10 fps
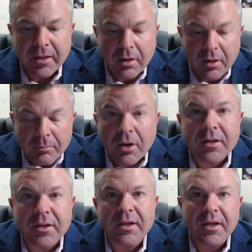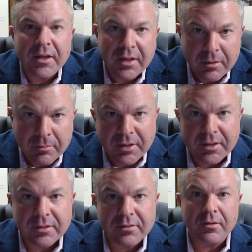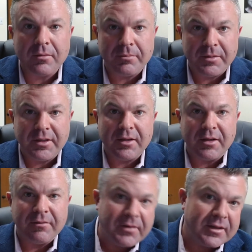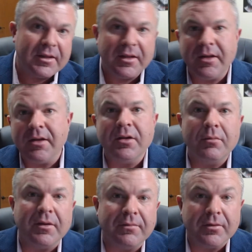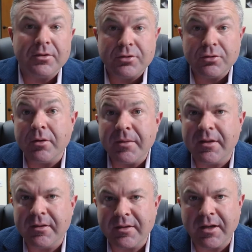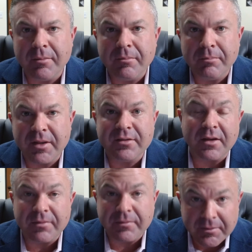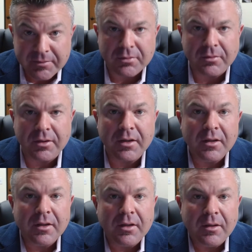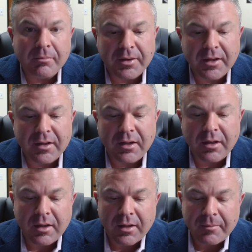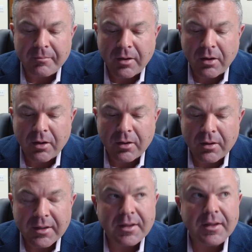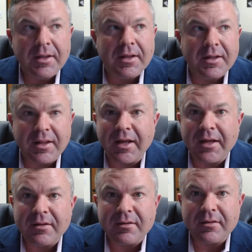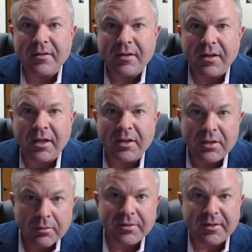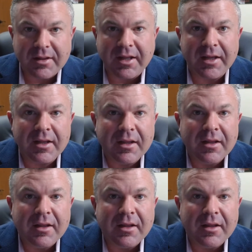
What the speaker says: our market, and our market's gonna be affected in a good way for a short amount of time based off of inventory. But our clients and you as a client